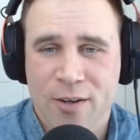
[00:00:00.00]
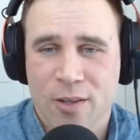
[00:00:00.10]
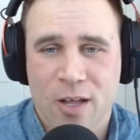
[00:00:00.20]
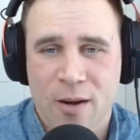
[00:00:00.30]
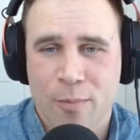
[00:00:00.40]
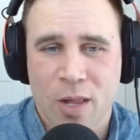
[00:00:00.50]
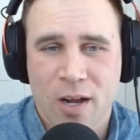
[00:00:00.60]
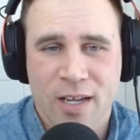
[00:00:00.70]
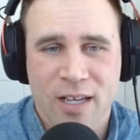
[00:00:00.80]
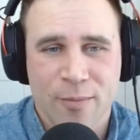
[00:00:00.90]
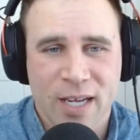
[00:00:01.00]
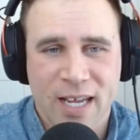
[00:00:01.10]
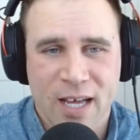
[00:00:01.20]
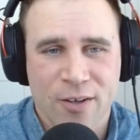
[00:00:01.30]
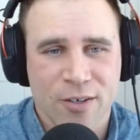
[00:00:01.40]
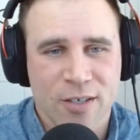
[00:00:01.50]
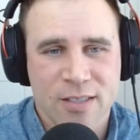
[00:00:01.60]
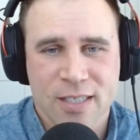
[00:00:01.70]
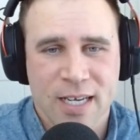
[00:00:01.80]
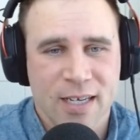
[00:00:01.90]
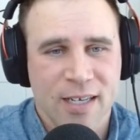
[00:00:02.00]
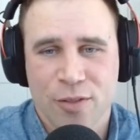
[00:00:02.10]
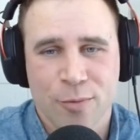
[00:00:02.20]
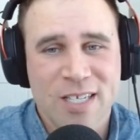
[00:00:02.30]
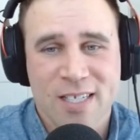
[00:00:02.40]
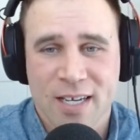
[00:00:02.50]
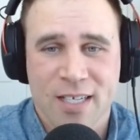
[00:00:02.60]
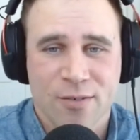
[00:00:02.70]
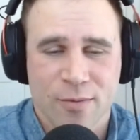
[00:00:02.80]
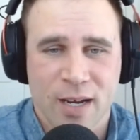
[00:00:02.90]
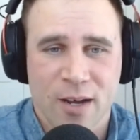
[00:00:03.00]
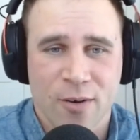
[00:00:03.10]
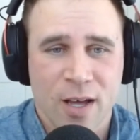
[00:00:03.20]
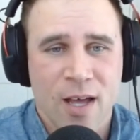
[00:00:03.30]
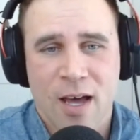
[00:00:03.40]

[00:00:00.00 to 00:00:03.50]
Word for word: I did a lot of blocking in my calendar and say on three Sundays from now,